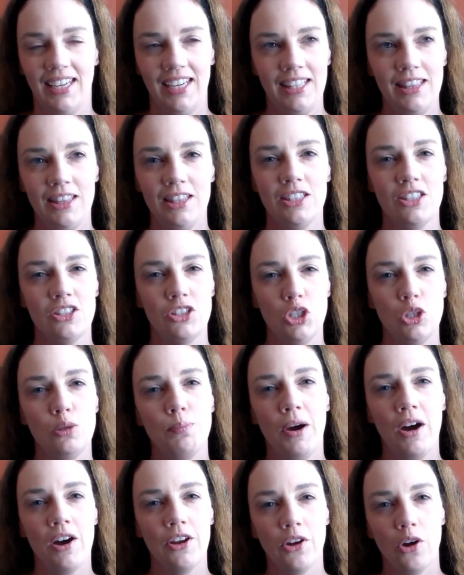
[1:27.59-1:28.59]
In the
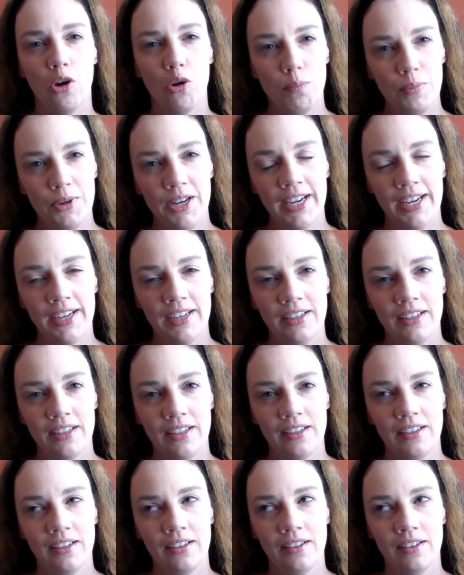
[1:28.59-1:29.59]
two-part opener,
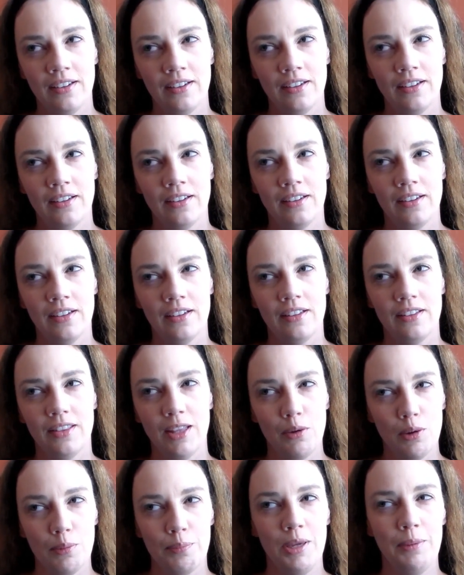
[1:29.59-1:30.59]

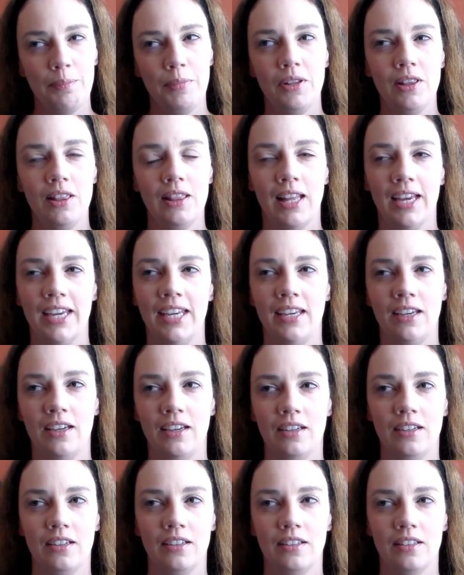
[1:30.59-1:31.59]
there were people
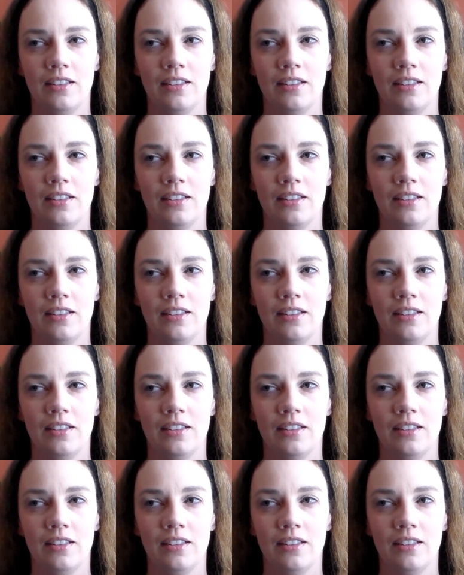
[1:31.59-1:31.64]
like